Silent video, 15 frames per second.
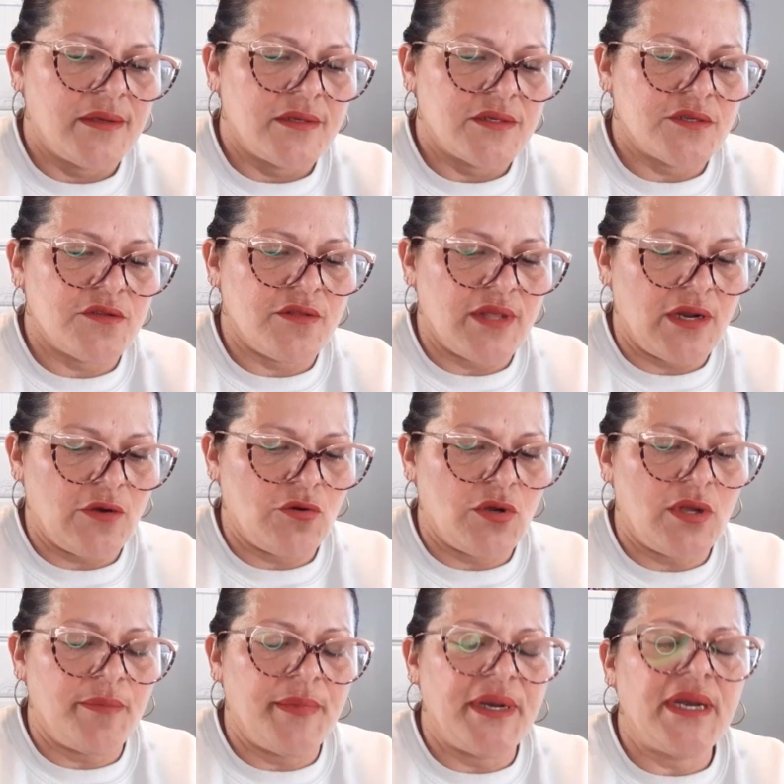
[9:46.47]
So that'll
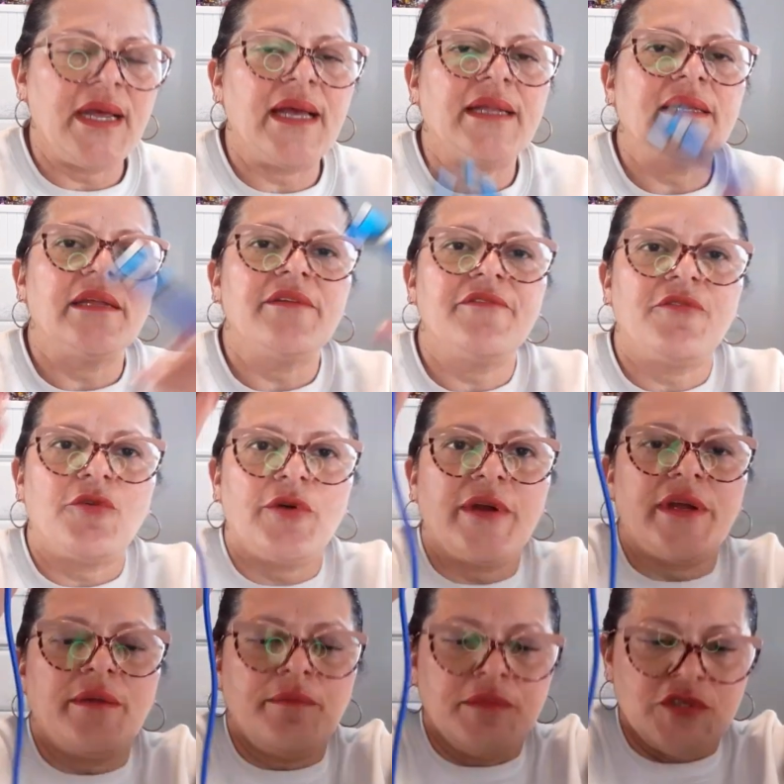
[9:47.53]
come in handy for
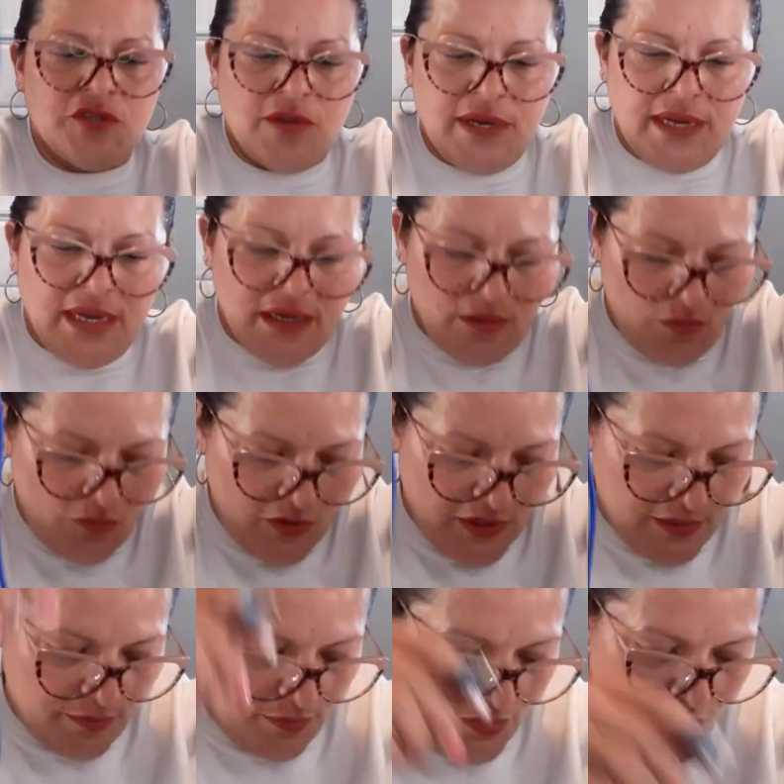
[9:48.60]
him. So I got him one
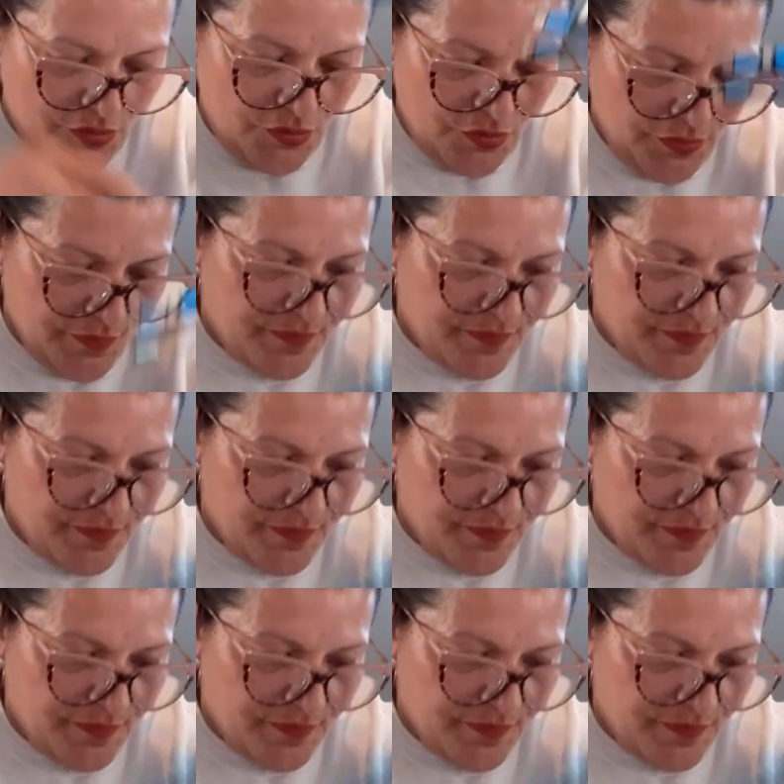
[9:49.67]
in blue